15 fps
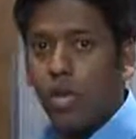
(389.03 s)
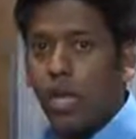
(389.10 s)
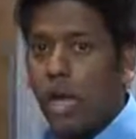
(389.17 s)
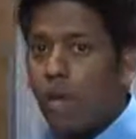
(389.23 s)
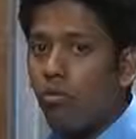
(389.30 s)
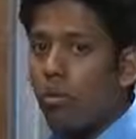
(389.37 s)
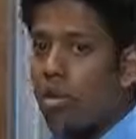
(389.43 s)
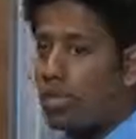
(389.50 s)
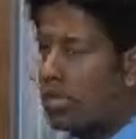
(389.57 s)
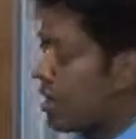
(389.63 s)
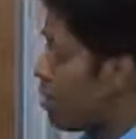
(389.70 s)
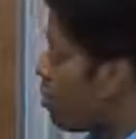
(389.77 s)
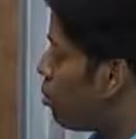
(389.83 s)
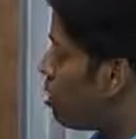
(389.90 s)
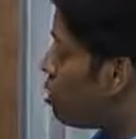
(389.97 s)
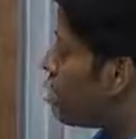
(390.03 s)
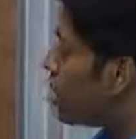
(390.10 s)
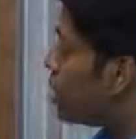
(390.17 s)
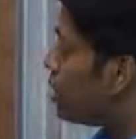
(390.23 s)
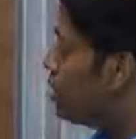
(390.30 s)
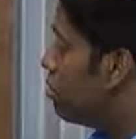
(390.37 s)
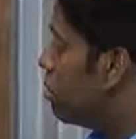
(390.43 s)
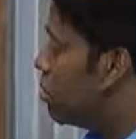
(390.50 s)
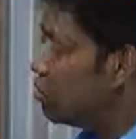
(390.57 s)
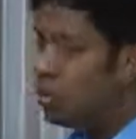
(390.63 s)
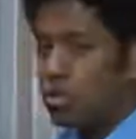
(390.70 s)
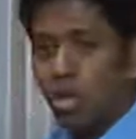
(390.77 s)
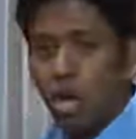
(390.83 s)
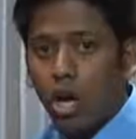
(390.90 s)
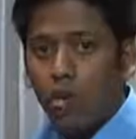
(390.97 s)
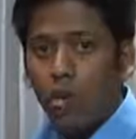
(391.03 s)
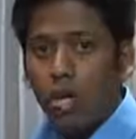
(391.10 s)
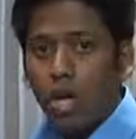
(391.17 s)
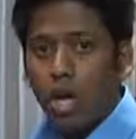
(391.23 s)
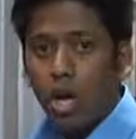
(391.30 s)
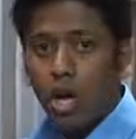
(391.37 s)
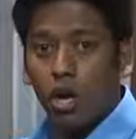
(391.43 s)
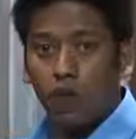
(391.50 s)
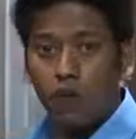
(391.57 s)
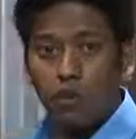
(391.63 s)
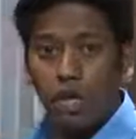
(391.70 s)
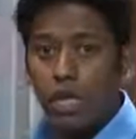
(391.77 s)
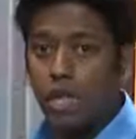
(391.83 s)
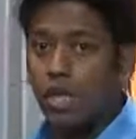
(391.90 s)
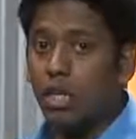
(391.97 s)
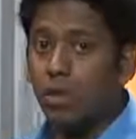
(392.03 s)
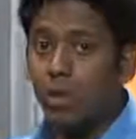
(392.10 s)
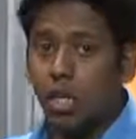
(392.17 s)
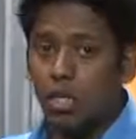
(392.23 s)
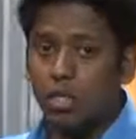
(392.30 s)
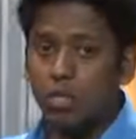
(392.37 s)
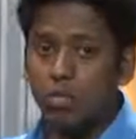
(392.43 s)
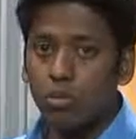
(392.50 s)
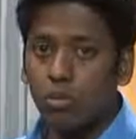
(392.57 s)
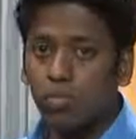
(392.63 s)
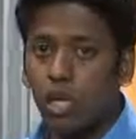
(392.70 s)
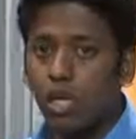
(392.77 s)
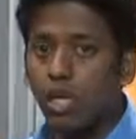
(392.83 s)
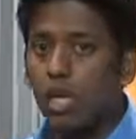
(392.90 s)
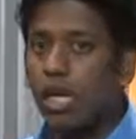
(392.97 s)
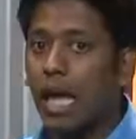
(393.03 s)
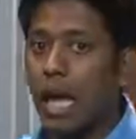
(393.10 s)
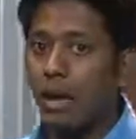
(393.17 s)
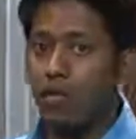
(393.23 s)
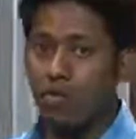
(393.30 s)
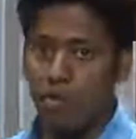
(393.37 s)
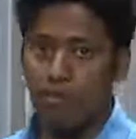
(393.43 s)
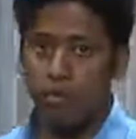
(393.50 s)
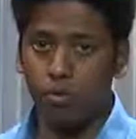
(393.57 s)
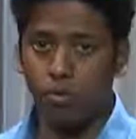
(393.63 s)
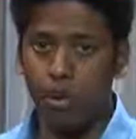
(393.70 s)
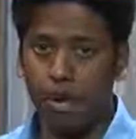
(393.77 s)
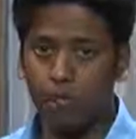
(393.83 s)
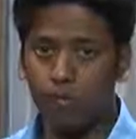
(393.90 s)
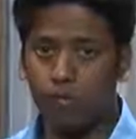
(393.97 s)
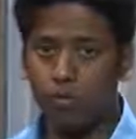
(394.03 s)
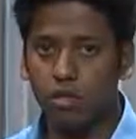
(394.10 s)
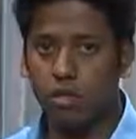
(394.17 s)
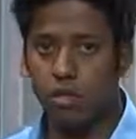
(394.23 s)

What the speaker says: we can't really say that we're doing a great job of bringing in new customers by looking at a revenue graph.